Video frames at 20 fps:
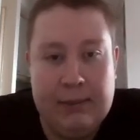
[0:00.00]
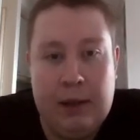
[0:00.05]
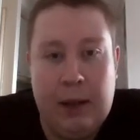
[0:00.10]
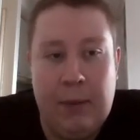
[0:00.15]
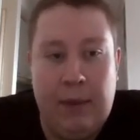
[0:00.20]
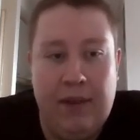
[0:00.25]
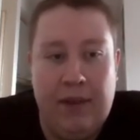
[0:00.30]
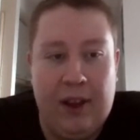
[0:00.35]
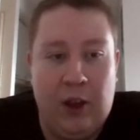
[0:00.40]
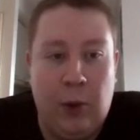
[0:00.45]

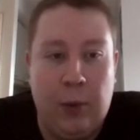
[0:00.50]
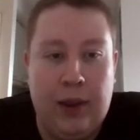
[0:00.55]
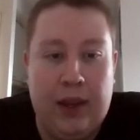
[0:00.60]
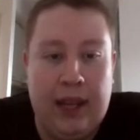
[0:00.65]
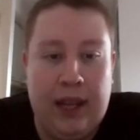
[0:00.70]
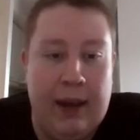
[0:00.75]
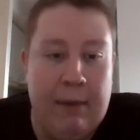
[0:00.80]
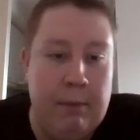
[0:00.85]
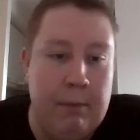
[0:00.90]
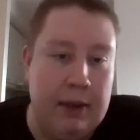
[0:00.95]
maybe even top
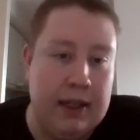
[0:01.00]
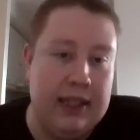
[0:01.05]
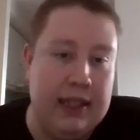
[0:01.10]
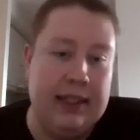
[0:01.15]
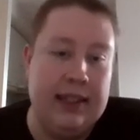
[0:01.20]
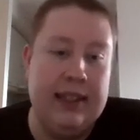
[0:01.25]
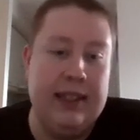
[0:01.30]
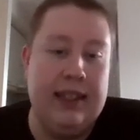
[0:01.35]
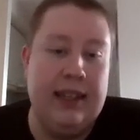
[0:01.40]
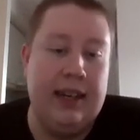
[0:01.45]
10,
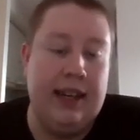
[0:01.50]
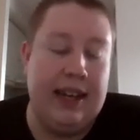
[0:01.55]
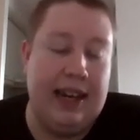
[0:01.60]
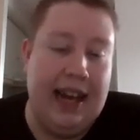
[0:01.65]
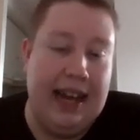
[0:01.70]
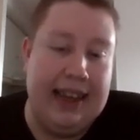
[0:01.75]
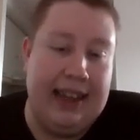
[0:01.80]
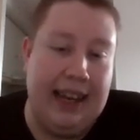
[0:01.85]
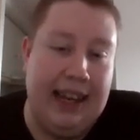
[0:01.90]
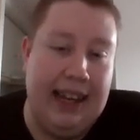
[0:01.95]
but
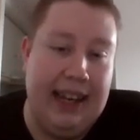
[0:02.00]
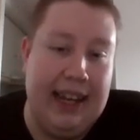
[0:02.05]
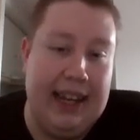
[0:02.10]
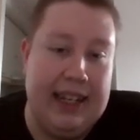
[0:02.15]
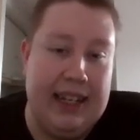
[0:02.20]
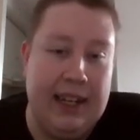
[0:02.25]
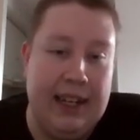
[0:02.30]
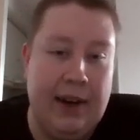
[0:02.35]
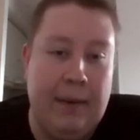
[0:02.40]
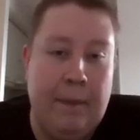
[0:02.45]
glad that it
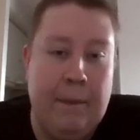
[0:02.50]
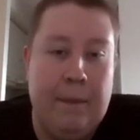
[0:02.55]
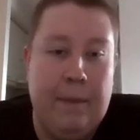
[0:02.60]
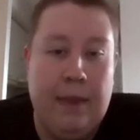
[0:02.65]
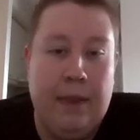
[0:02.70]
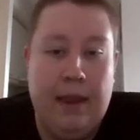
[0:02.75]
is here.